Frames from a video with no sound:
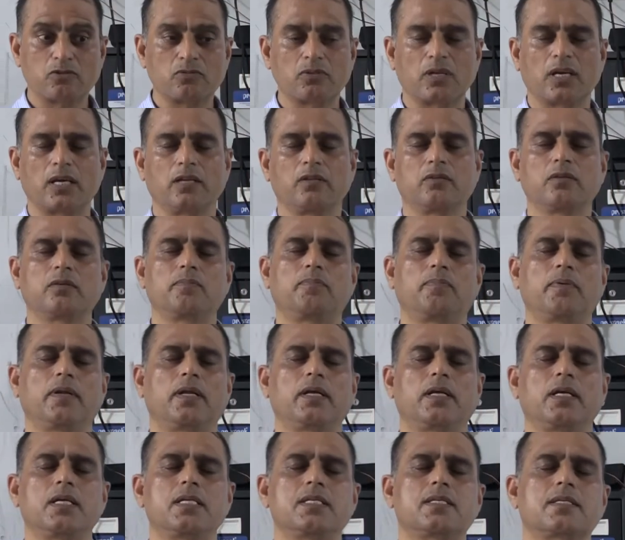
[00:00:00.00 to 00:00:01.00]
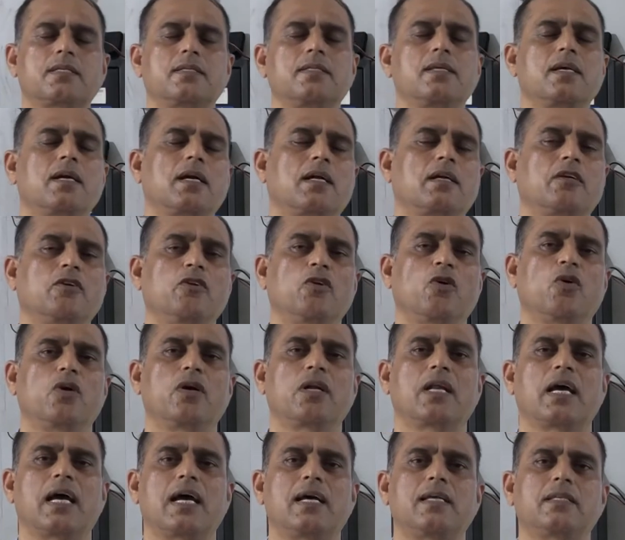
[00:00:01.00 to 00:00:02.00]
another place, they are
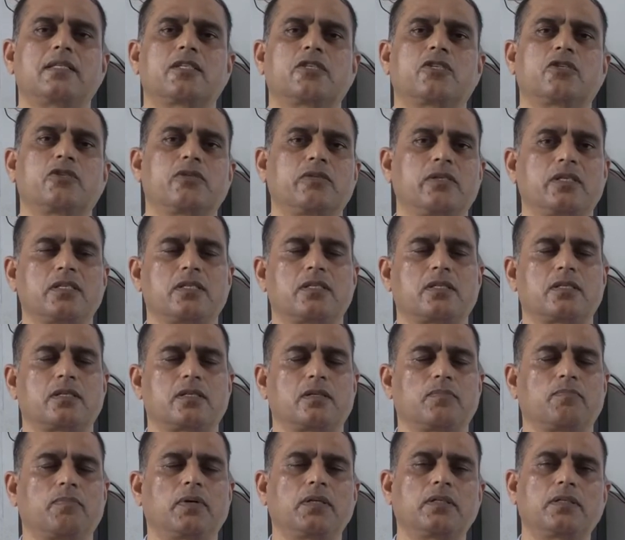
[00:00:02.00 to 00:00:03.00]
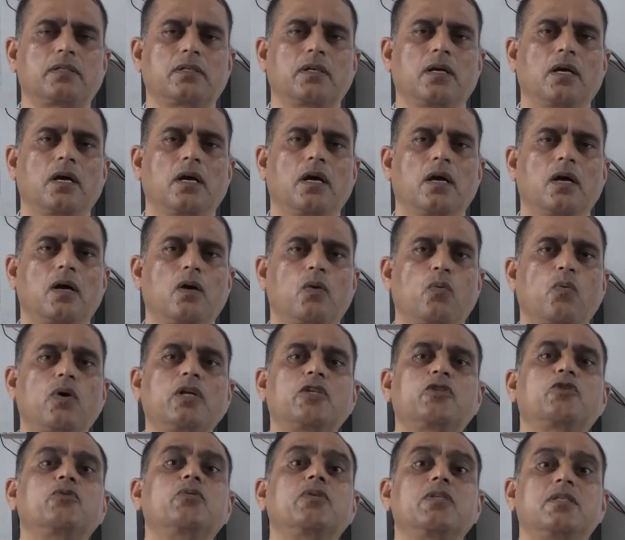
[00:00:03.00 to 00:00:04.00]
known as tourists. But
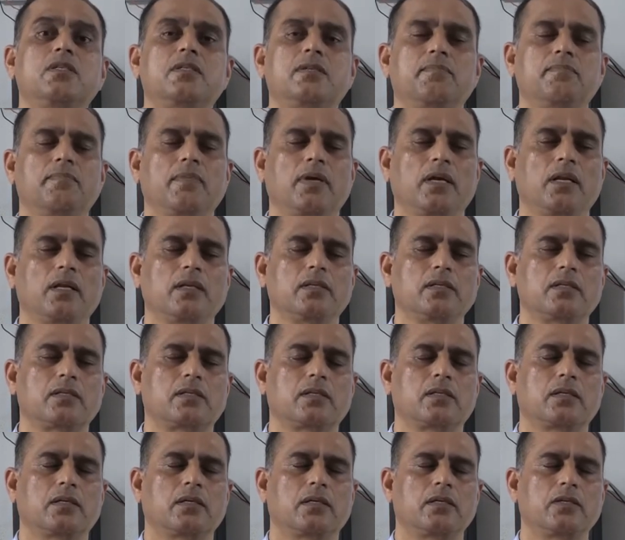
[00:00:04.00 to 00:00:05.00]
what tourism means?